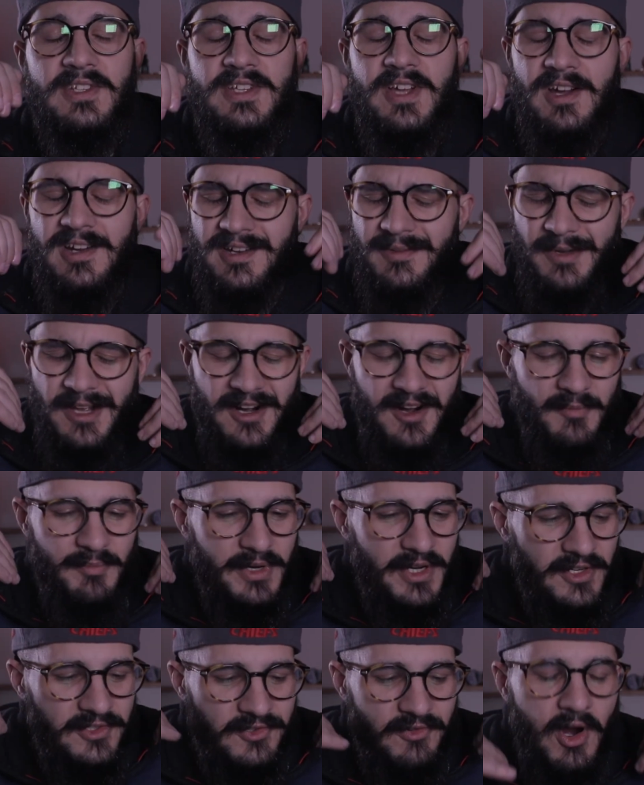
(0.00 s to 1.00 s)
talk about our
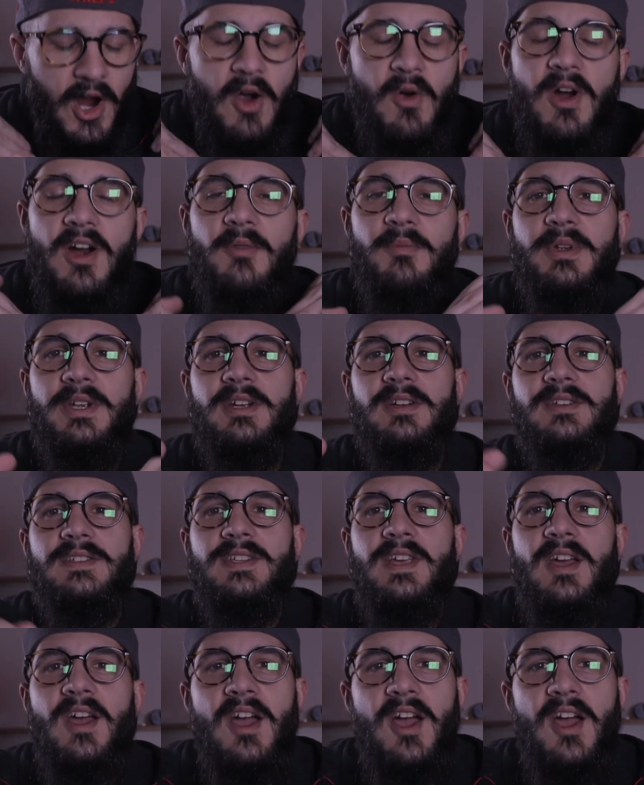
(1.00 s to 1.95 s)
beards, grow our beards,